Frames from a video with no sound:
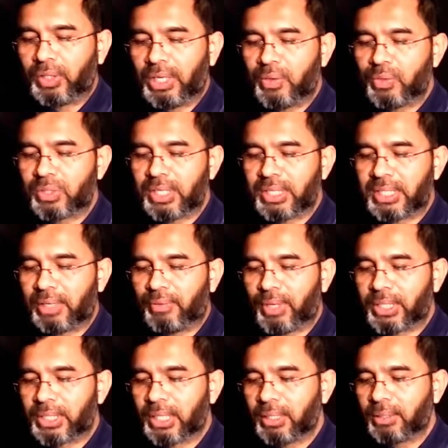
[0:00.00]
to use this
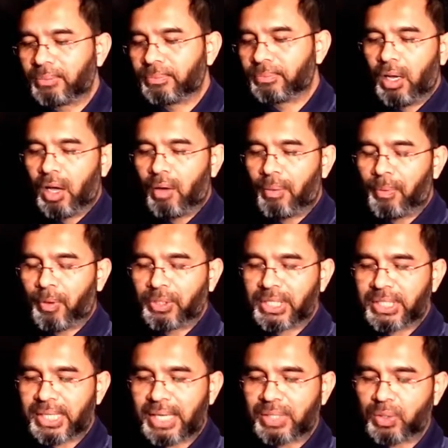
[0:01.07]
equation however for
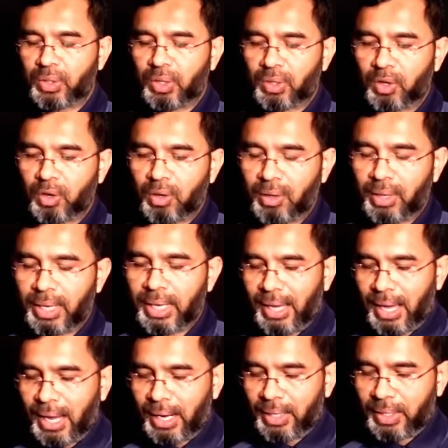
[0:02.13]
this case we don't know
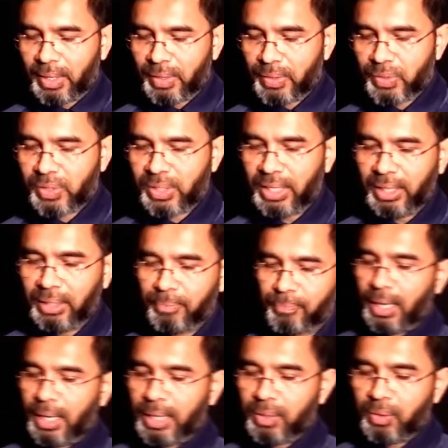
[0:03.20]
rc
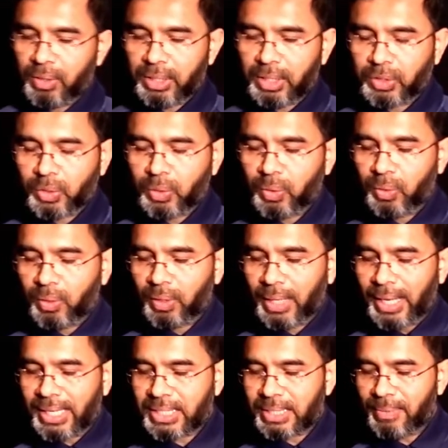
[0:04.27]
and in order to
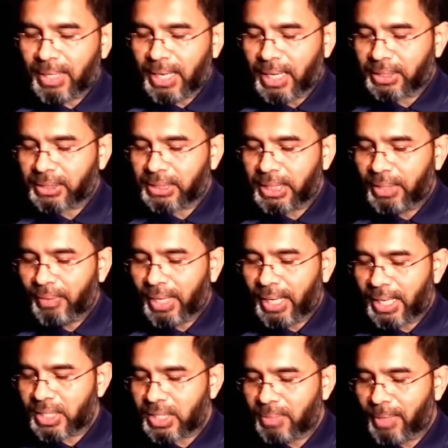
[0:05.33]
estimate rc we can
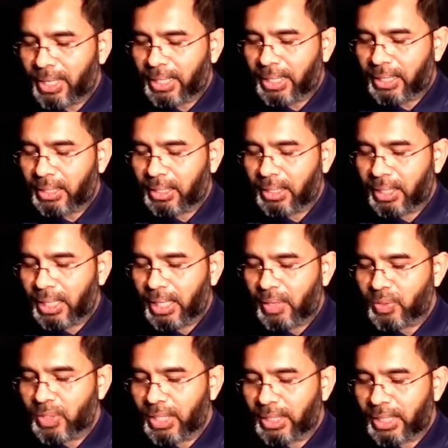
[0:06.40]
estimate it
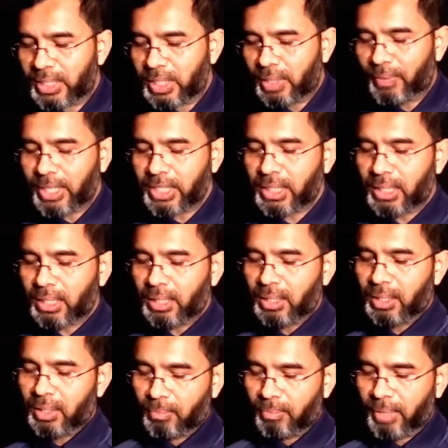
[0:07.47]
using this equation
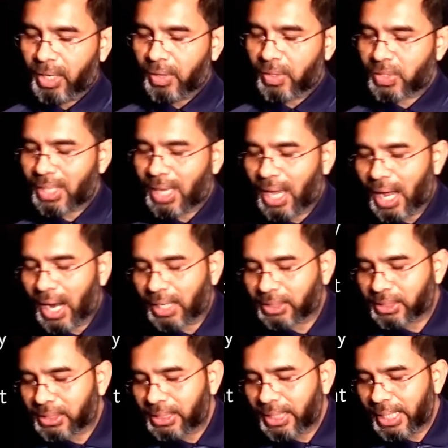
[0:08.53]
because
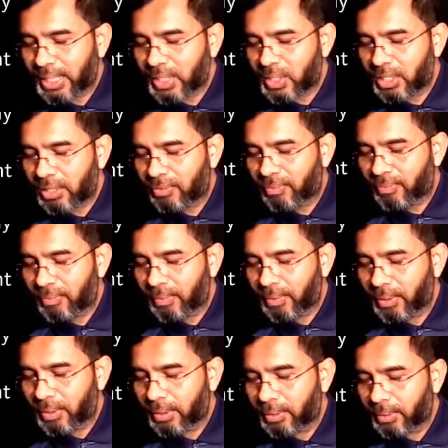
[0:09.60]
RC is def
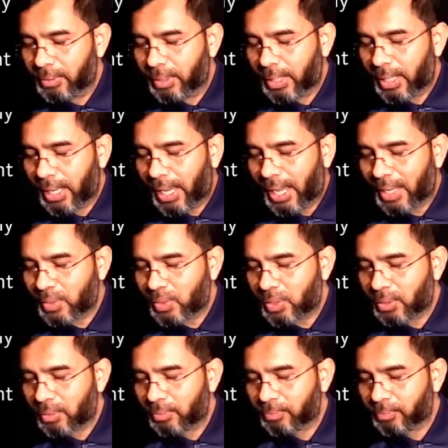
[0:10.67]
as